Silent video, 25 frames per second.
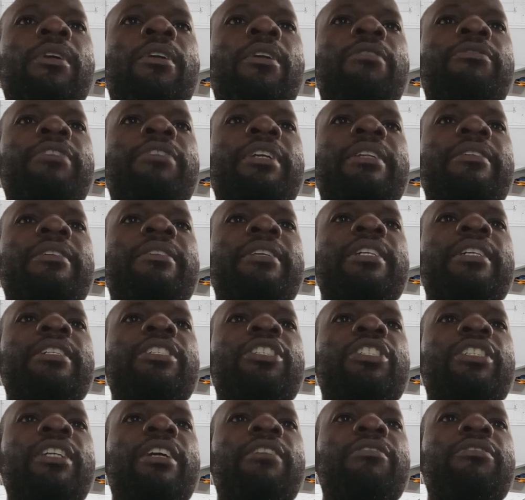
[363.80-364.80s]
often drilled
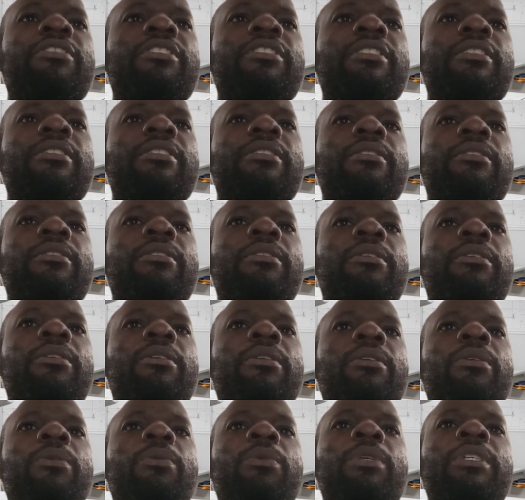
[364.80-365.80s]
shafts
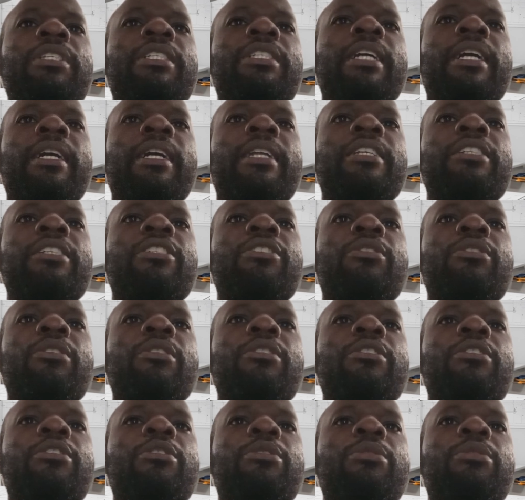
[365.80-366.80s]
which are installed